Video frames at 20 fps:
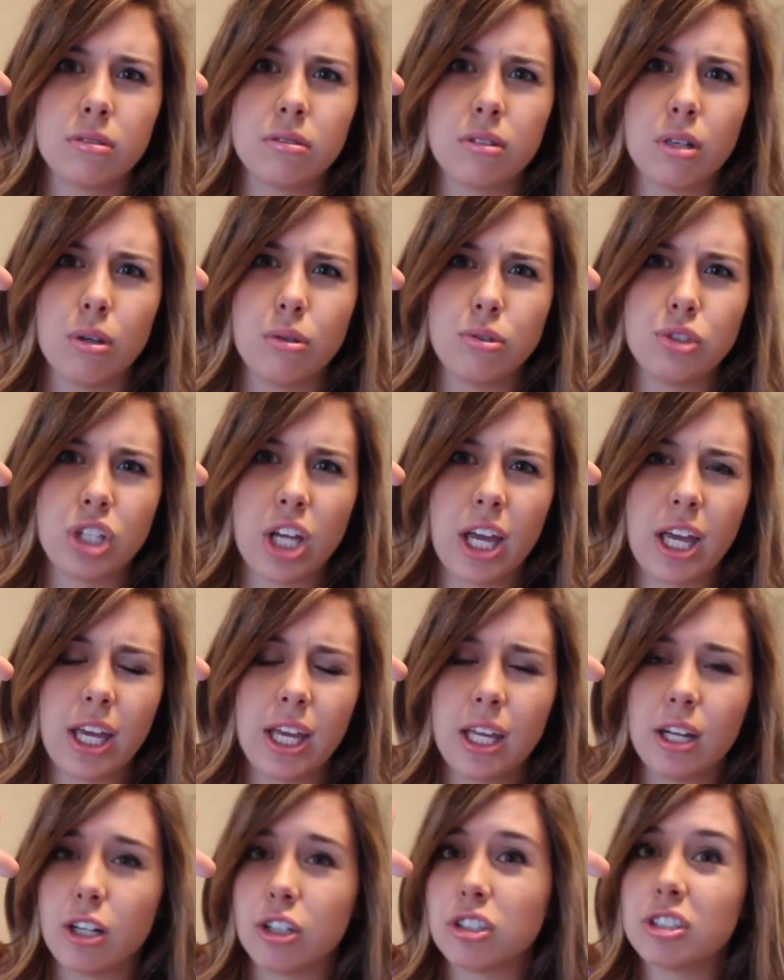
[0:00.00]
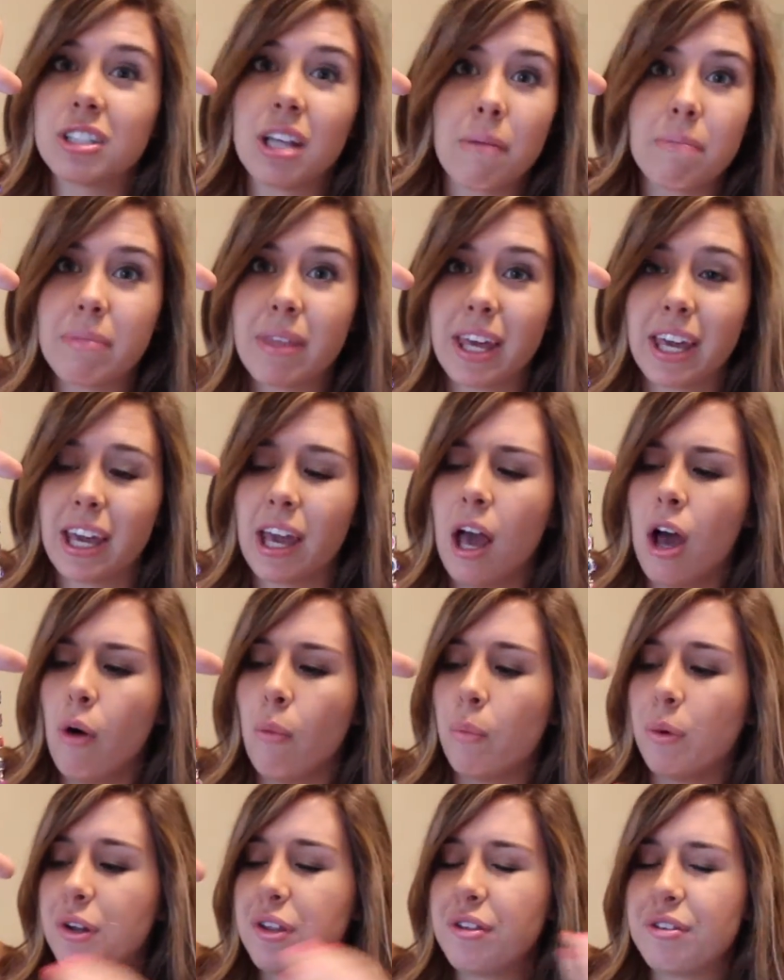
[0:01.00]
Go Jane or something,
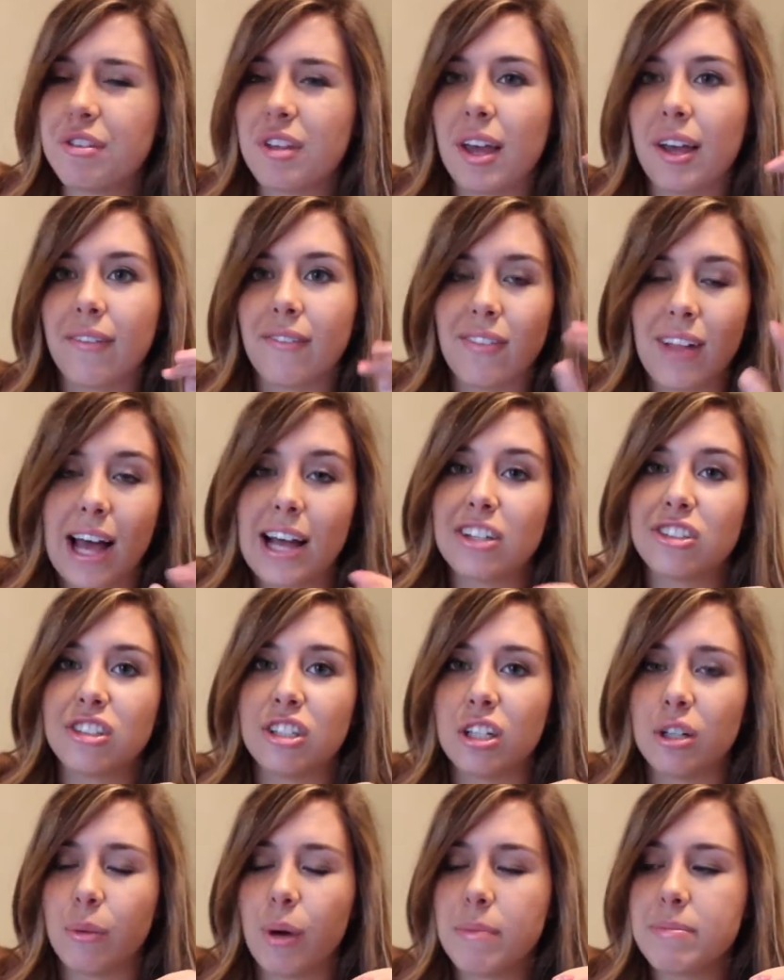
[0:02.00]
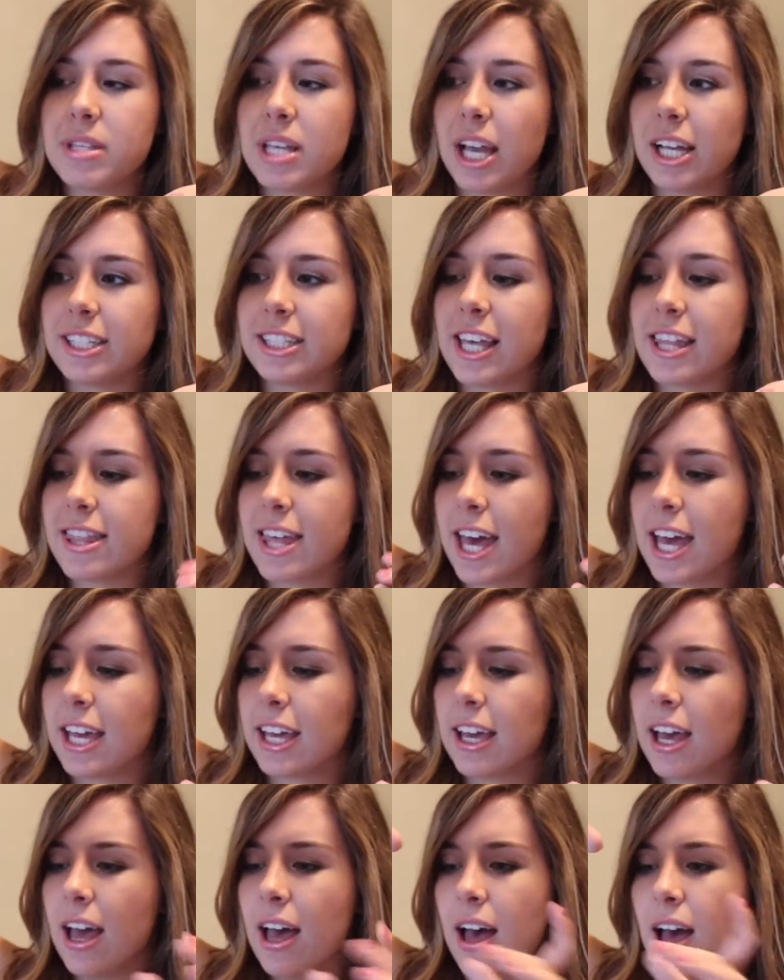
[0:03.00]
one of those, like, flash sale websites, I think,